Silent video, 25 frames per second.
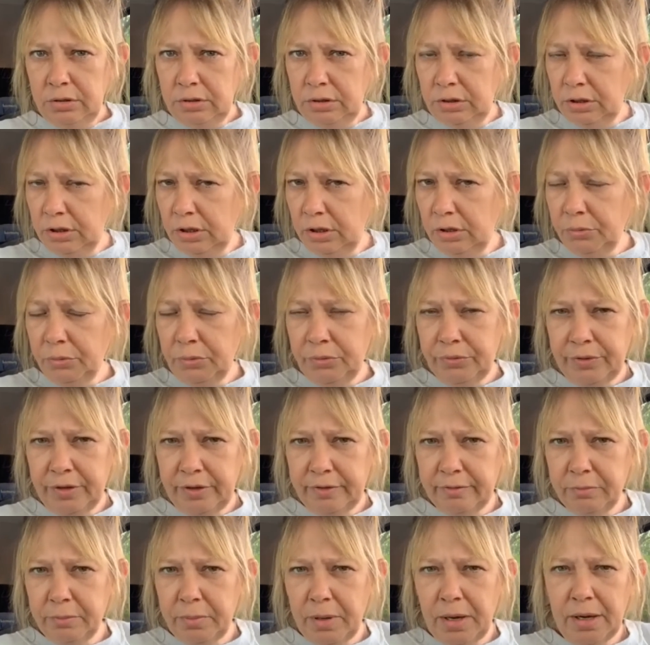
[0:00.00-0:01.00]
you know, with
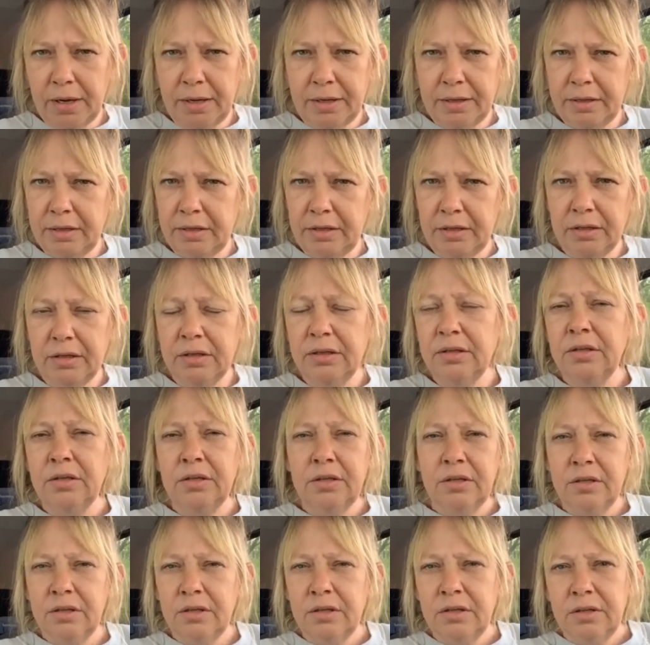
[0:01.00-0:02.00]
everybody
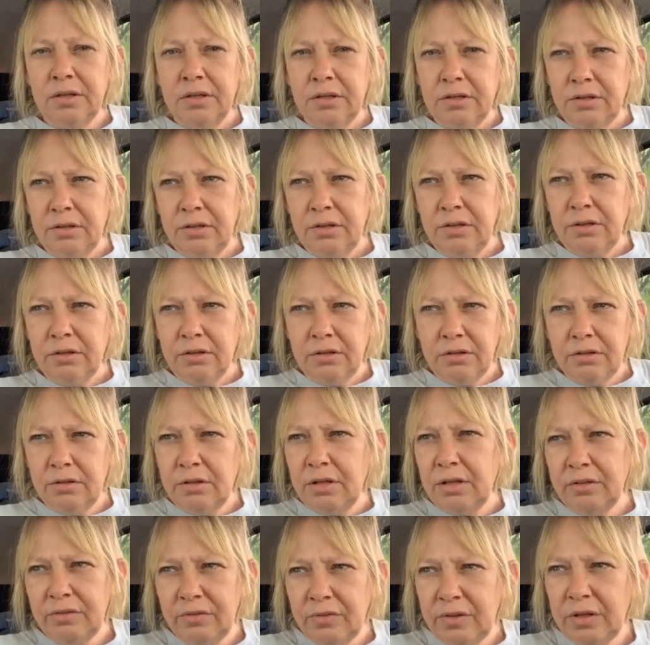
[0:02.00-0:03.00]

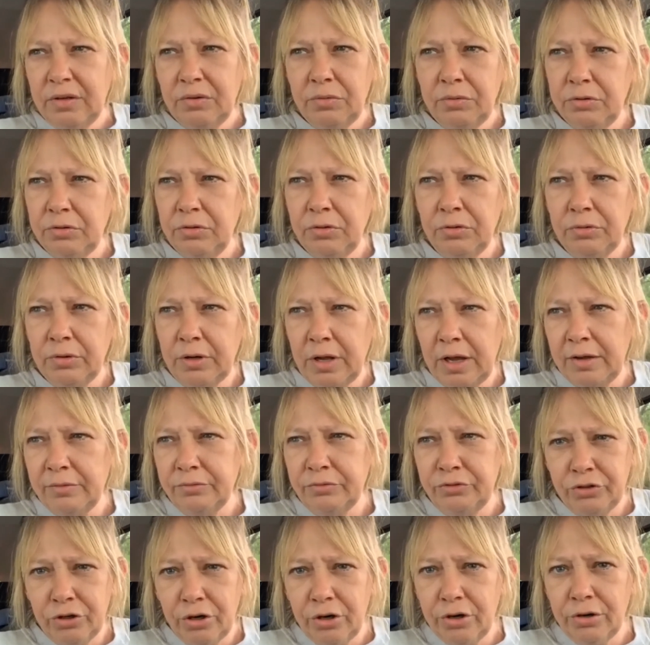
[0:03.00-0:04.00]
they still gonna
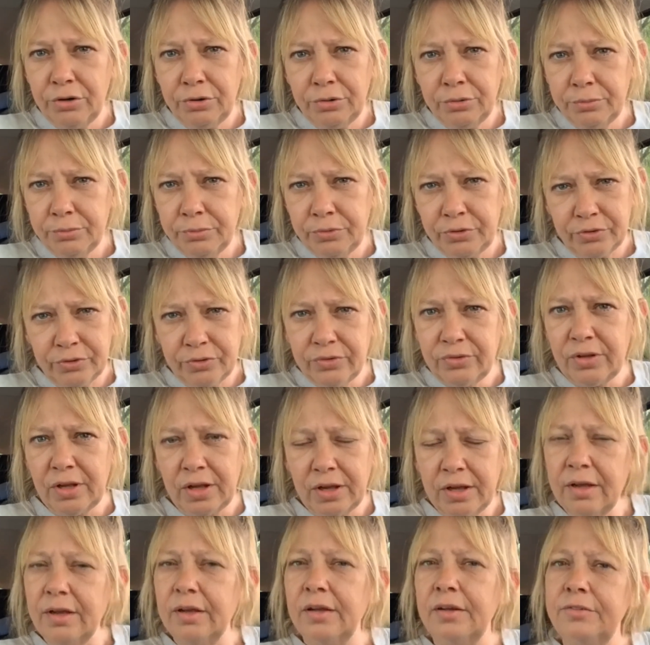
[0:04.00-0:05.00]
have germs and
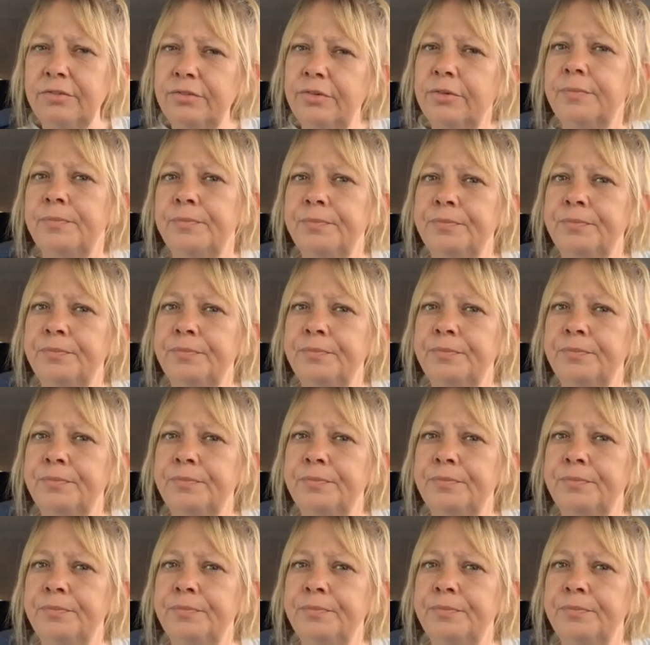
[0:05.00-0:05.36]
stuff.